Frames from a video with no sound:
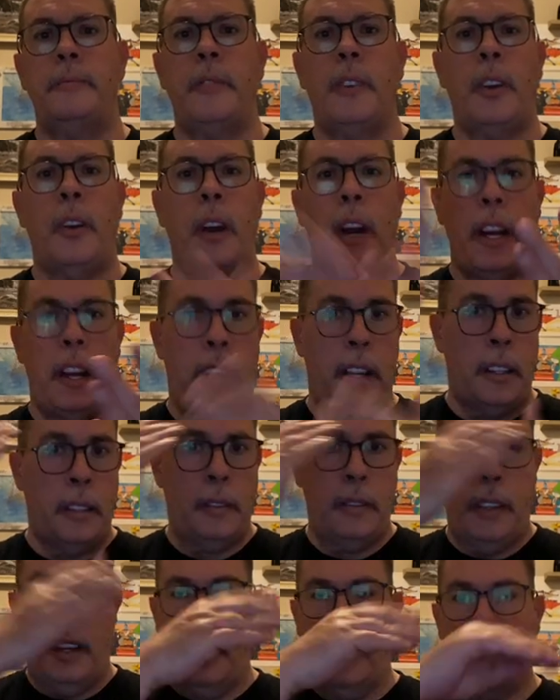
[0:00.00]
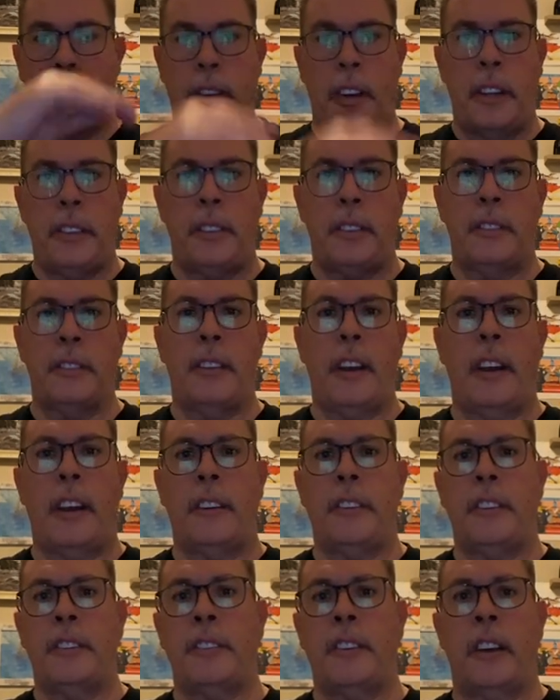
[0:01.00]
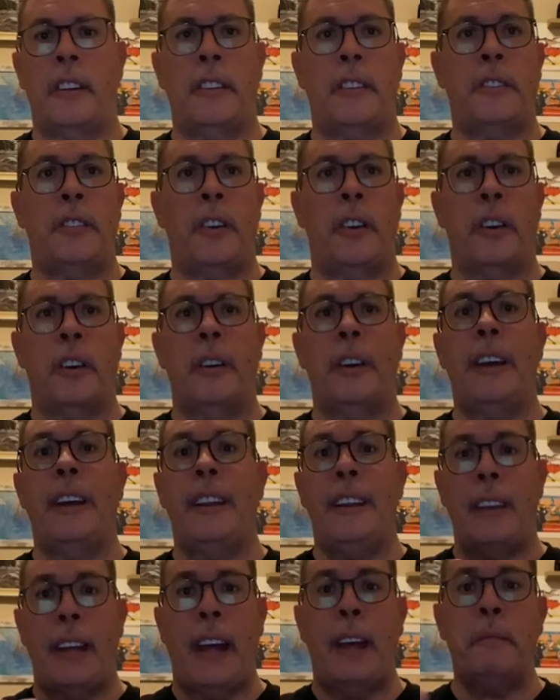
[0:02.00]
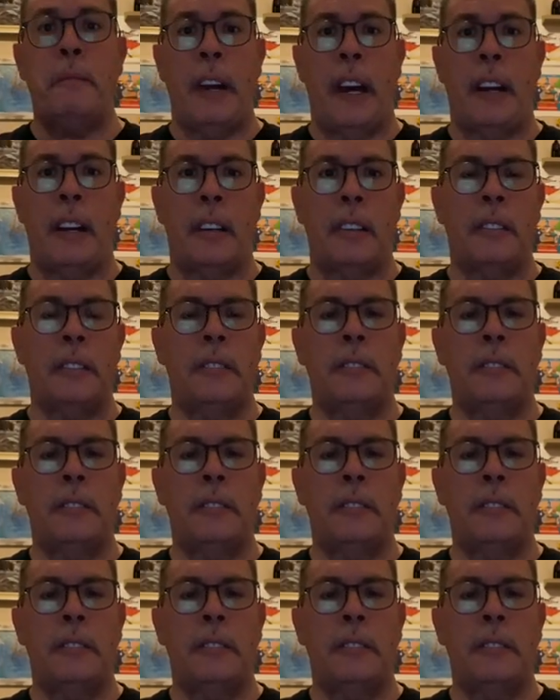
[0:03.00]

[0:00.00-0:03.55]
creating illustrations like I just got done showing you in that manner,